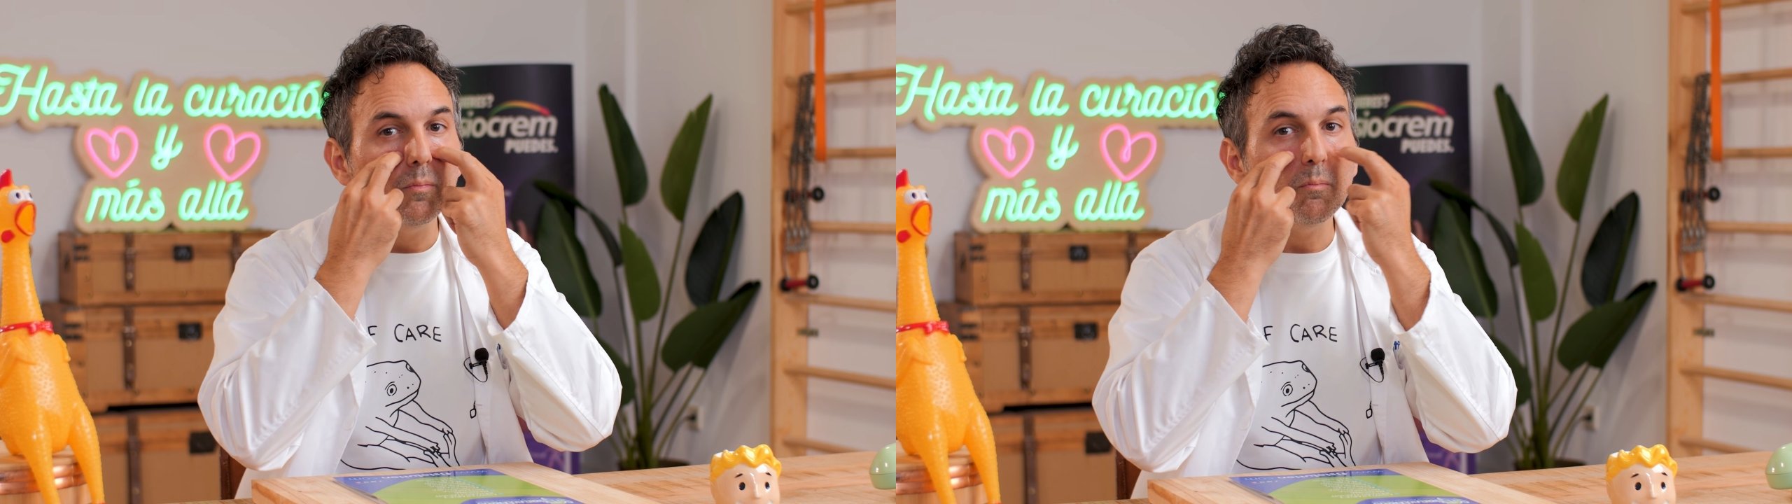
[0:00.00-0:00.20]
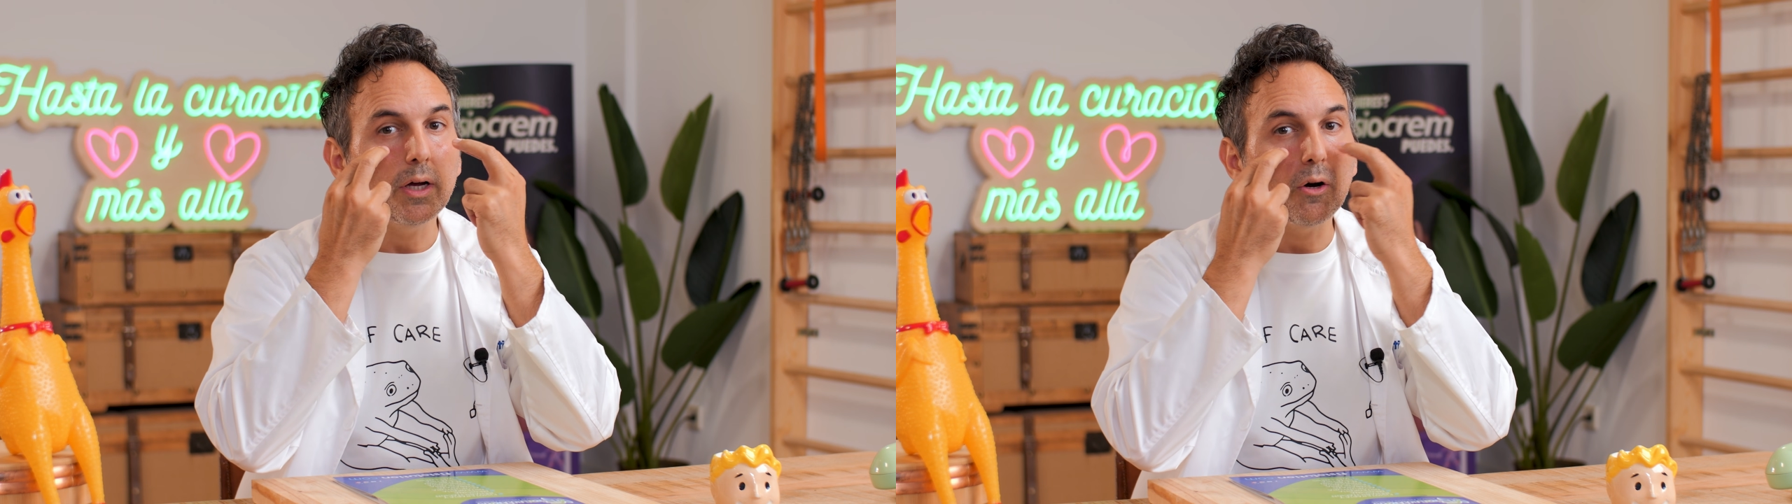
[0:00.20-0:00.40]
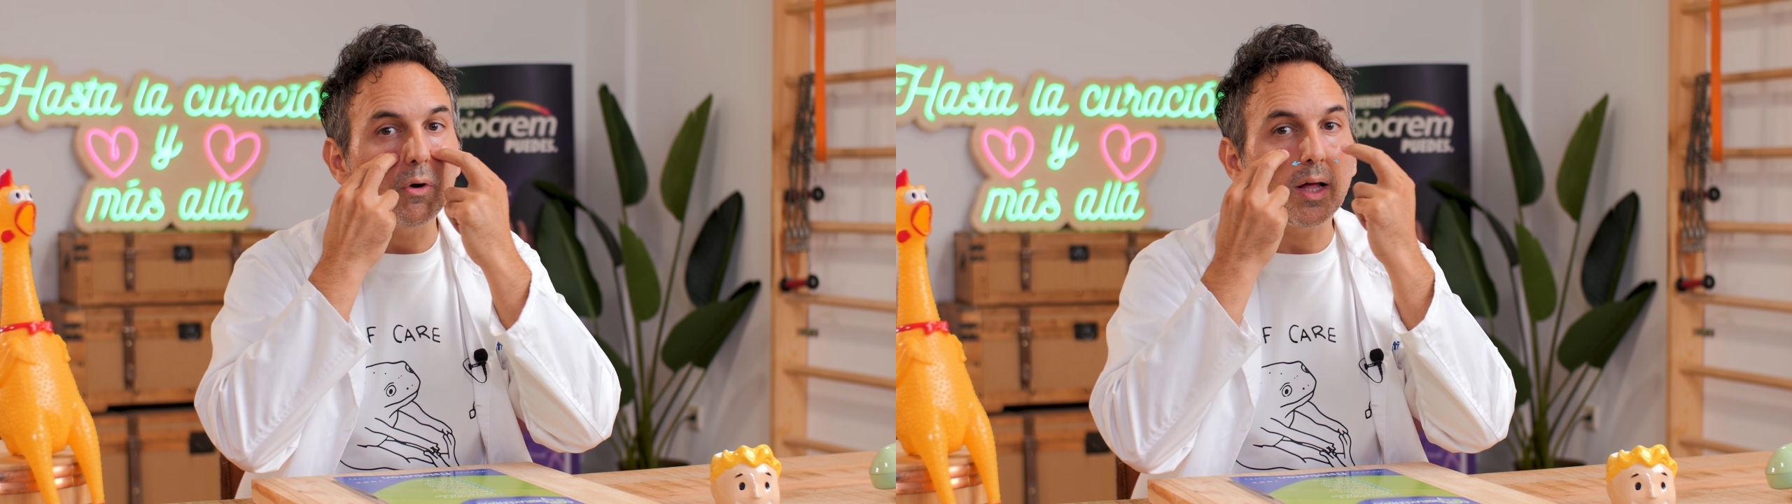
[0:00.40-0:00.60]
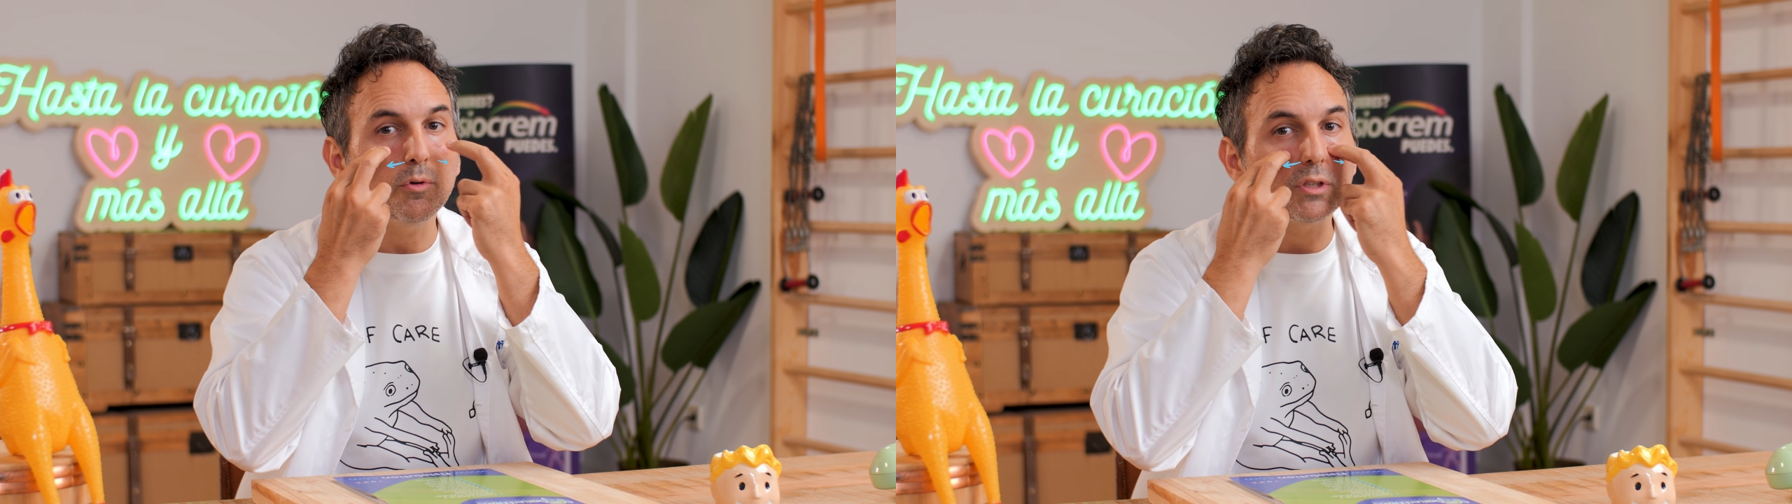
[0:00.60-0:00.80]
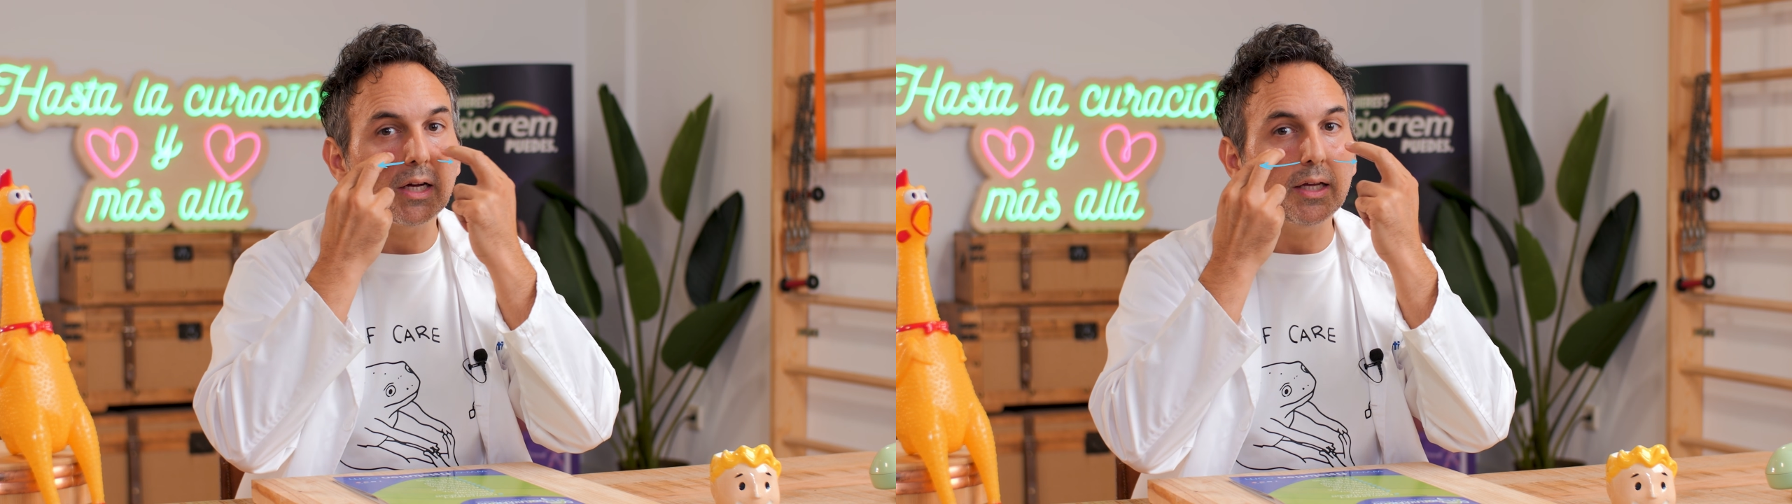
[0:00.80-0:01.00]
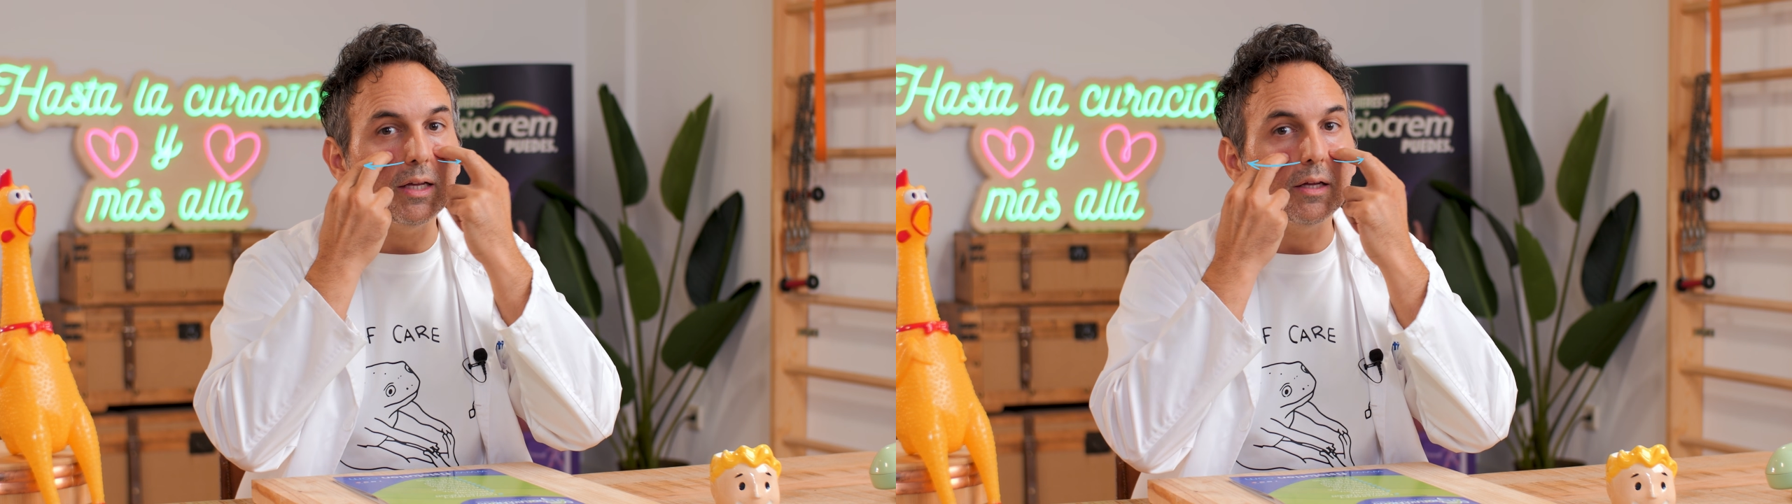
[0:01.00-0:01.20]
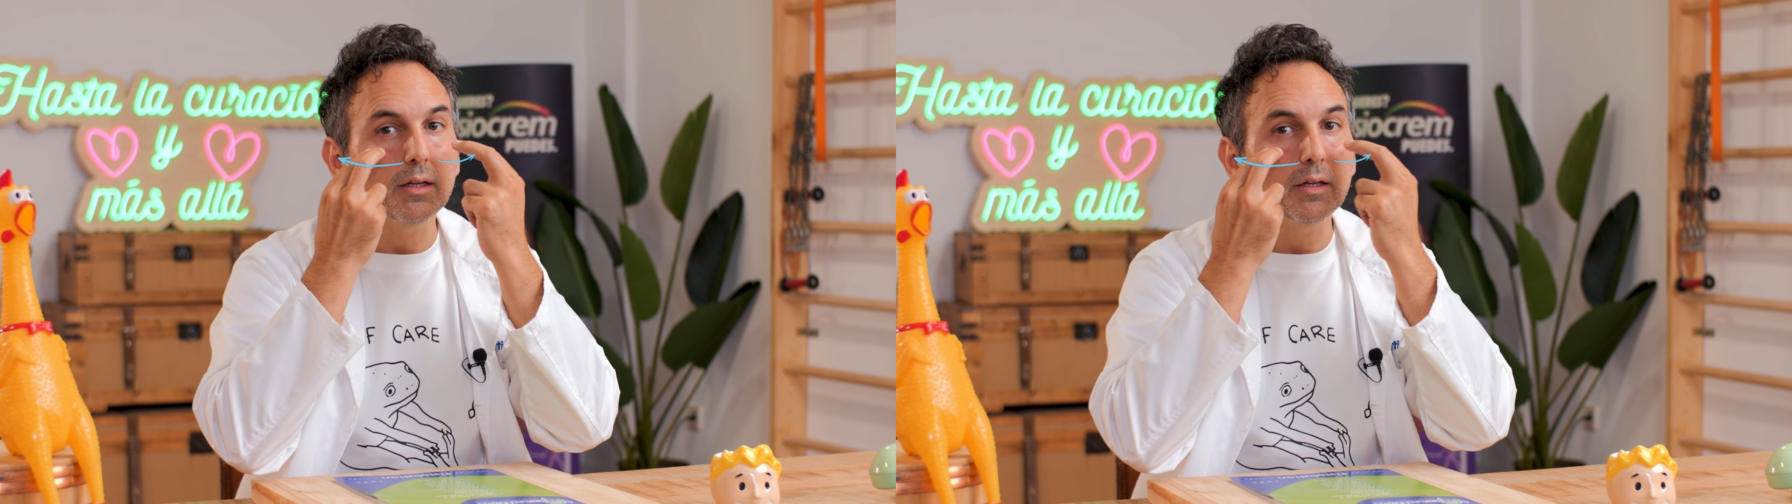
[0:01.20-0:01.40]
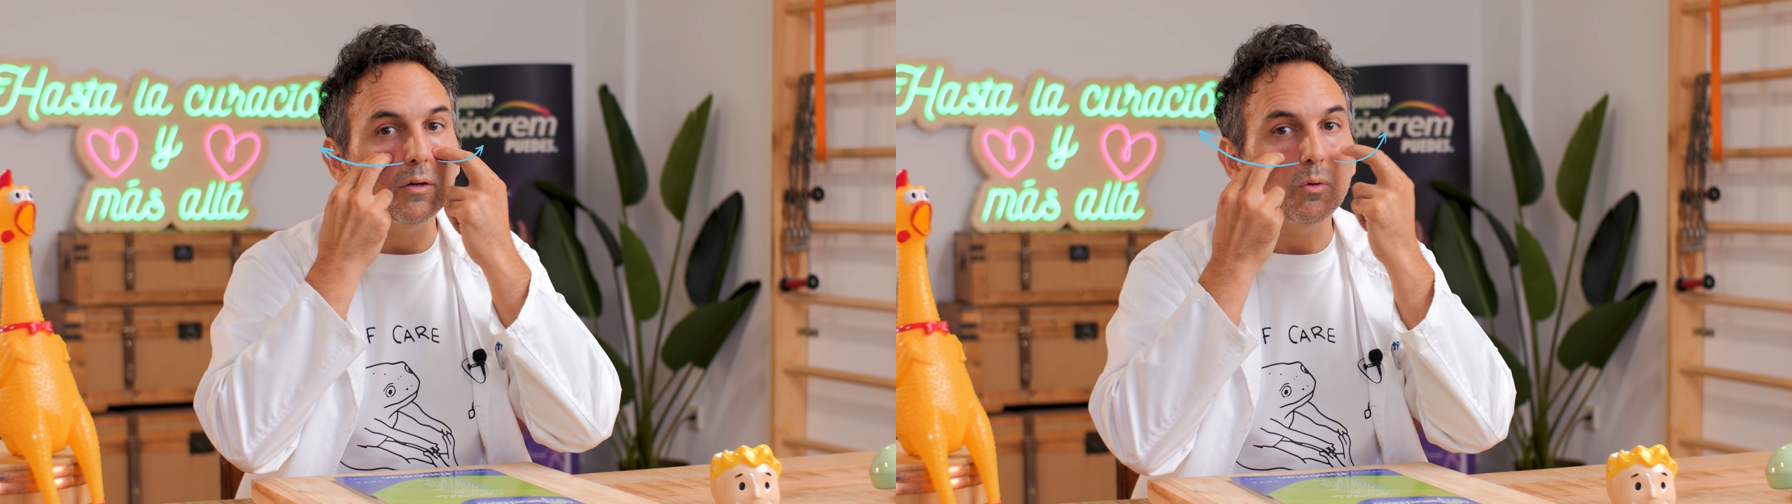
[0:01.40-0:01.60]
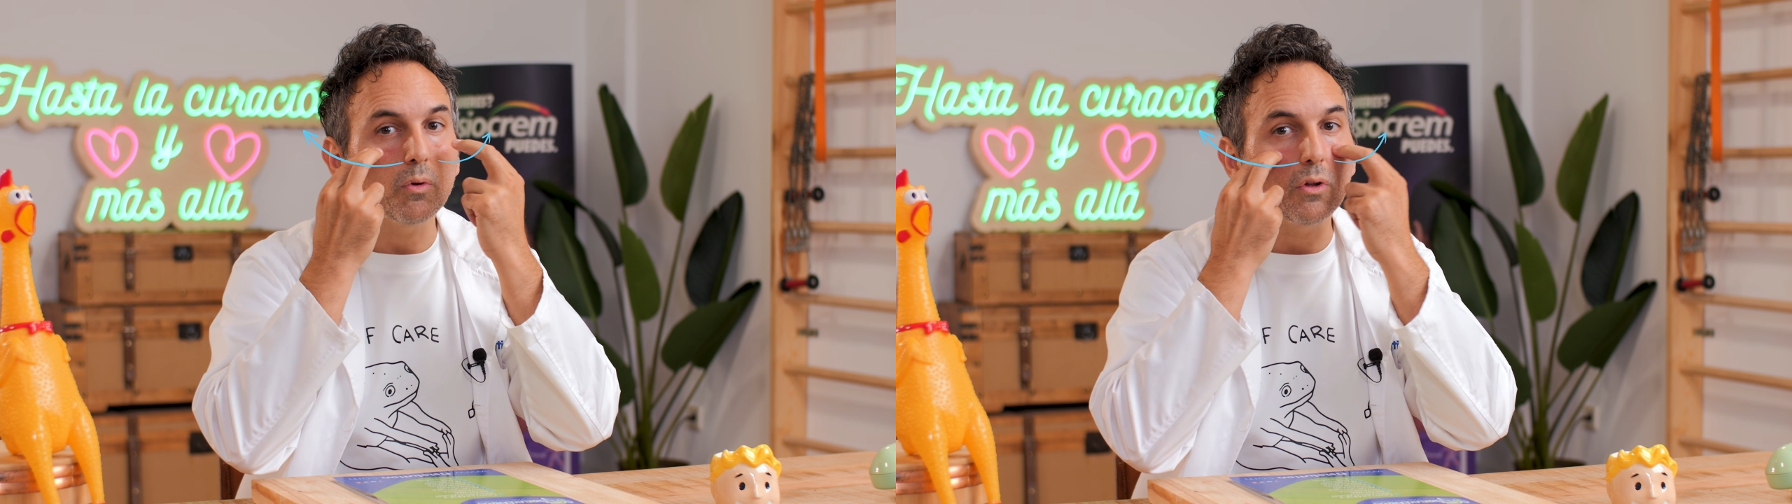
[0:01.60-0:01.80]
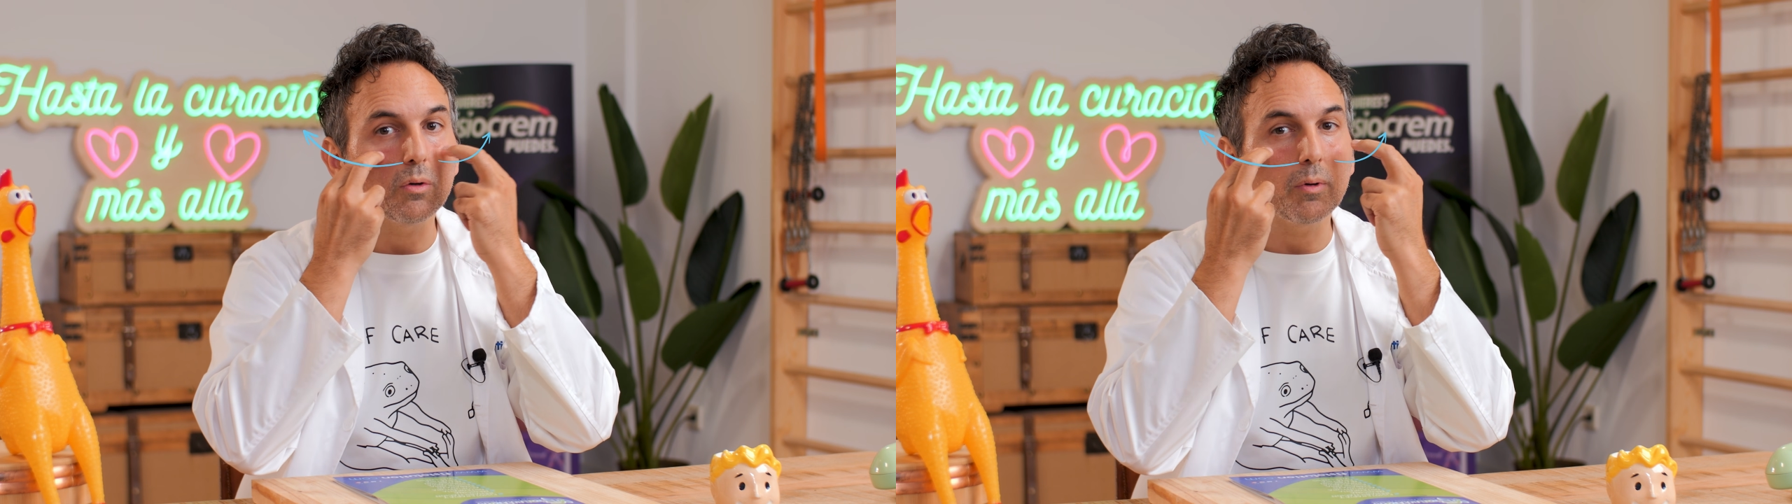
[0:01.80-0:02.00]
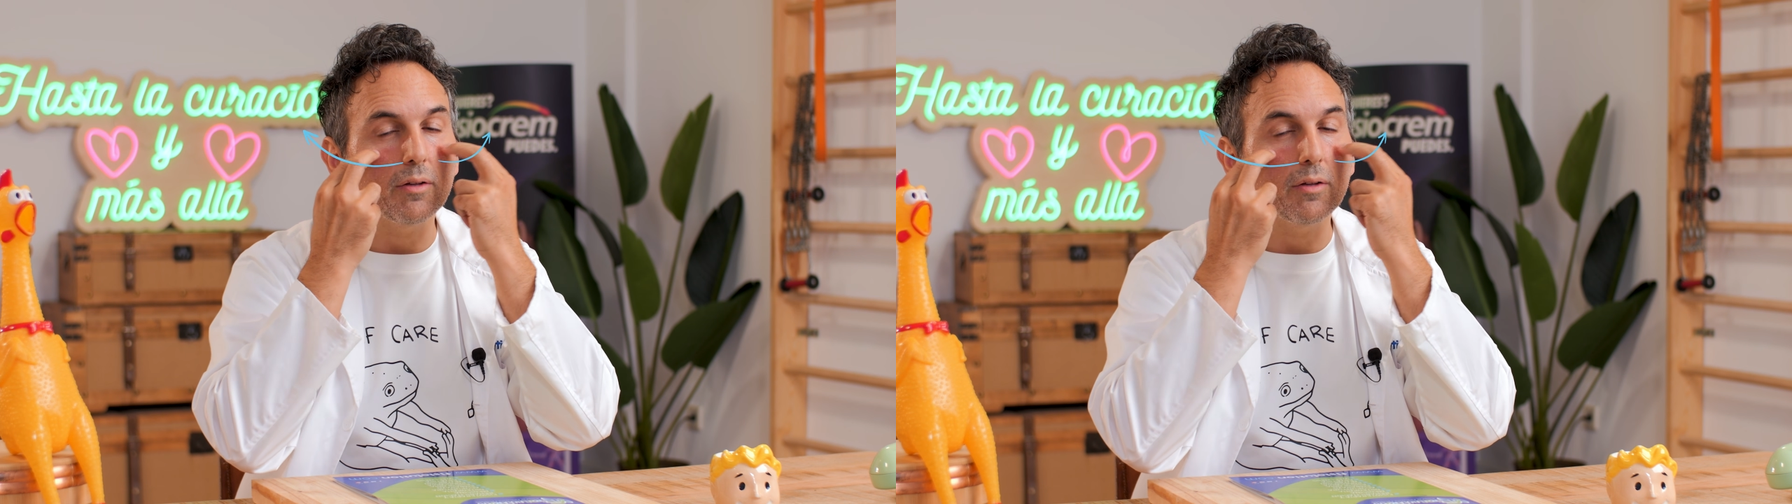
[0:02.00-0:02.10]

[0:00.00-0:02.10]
We enhance one of the benefits here,